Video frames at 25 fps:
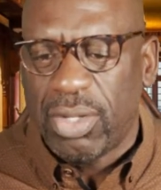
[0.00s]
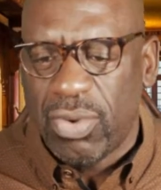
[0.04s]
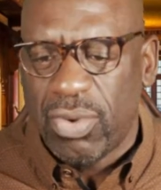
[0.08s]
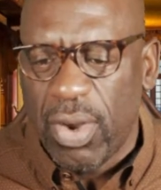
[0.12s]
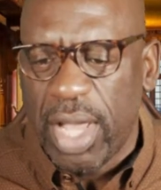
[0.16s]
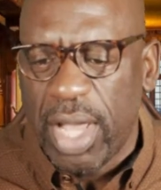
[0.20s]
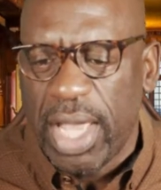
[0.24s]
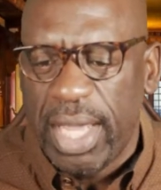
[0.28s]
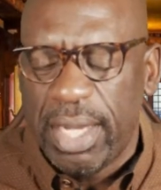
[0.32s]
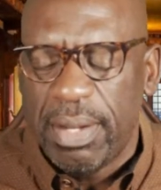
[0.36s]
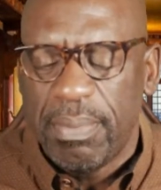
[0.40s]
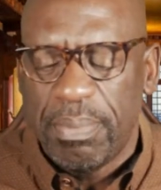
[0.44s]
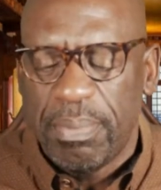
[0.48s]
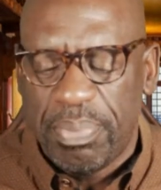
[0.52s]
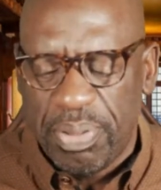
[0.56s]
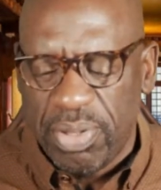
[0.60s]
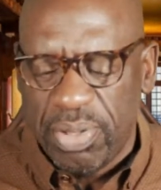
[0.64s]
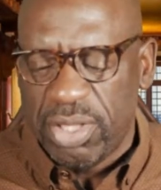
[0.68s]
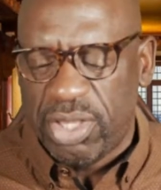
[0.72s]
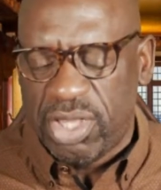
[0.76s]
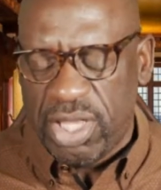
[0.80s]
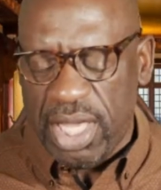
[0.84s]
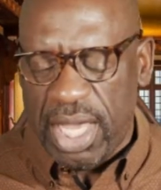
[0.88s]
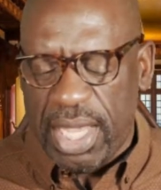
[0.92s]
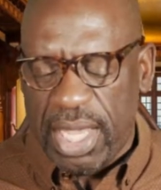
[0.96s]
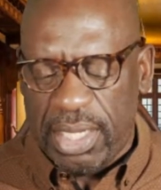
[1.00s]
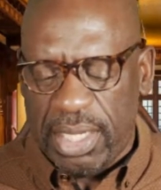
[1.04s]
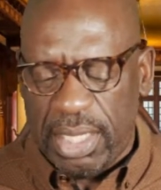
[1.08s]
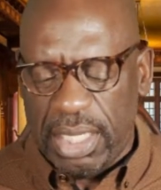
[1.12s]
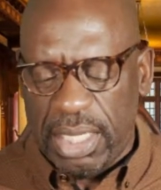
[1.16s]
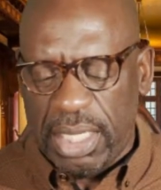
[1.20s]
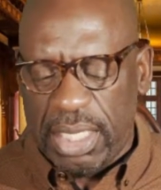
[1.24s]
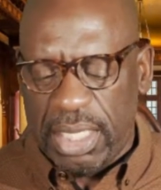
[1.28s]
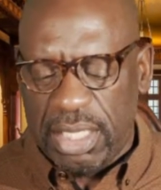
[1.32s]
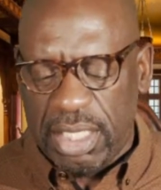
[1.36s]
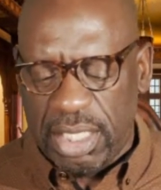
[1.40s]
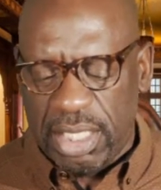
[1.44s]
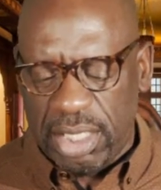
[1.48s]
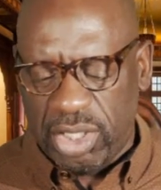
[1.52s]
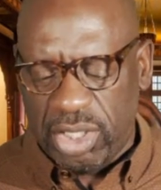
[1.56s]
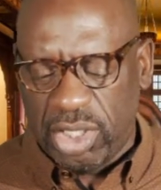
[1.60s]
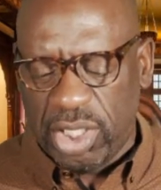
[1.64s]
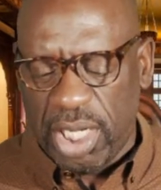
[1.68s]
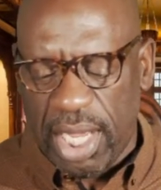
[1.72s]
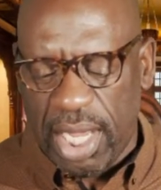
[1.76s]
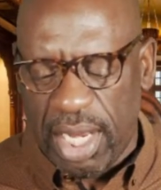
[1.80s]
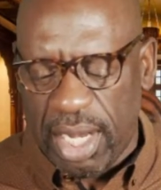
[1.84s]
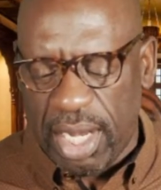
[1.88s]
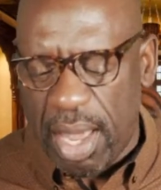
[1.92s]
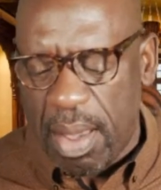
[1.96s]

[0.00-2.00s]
ahead and put that in the chat.